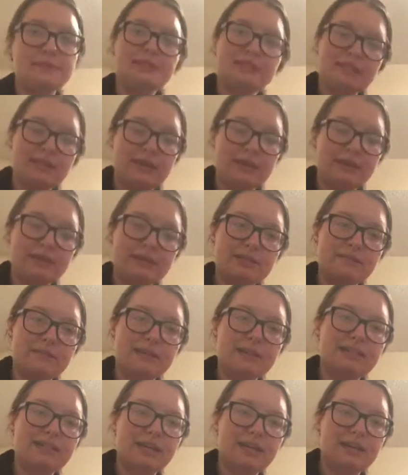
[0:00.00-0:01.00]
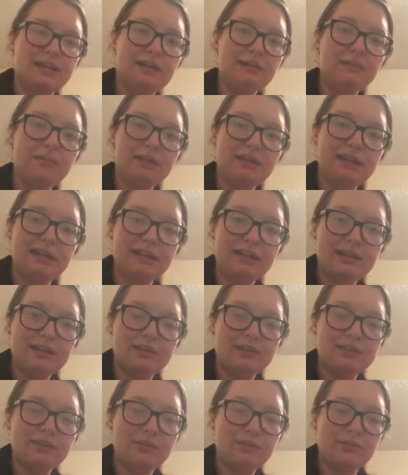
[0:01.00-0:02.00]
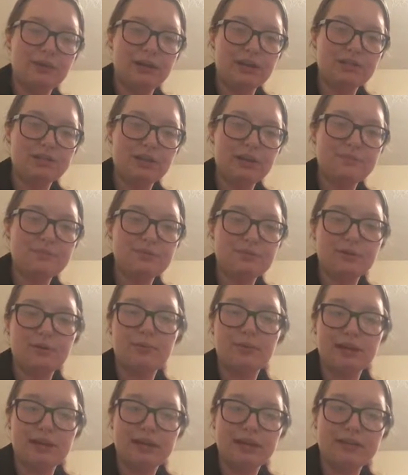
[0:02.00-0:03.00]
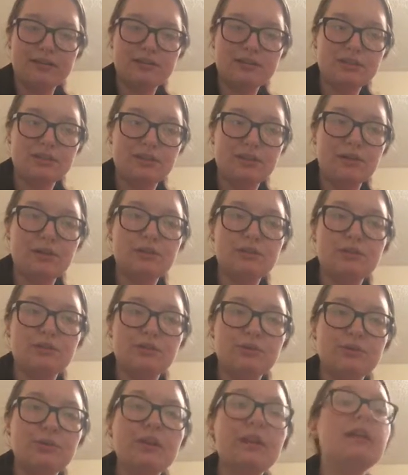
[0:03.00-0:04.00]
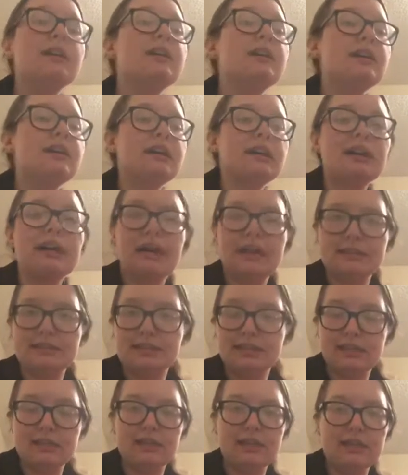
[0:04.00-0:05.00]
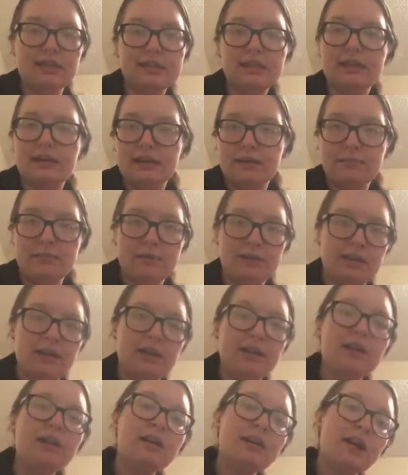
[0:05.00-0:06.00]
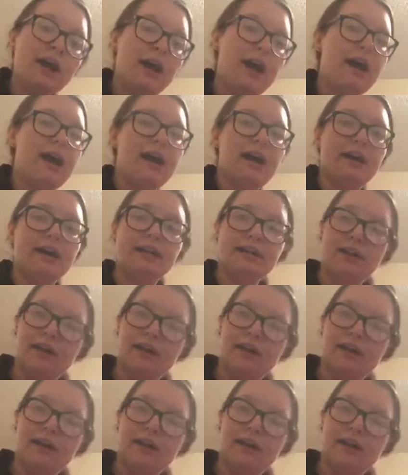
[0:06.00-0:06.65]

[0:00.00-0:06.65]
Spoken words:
today, which means I completed the 2 workshops required to go to counseling therapy at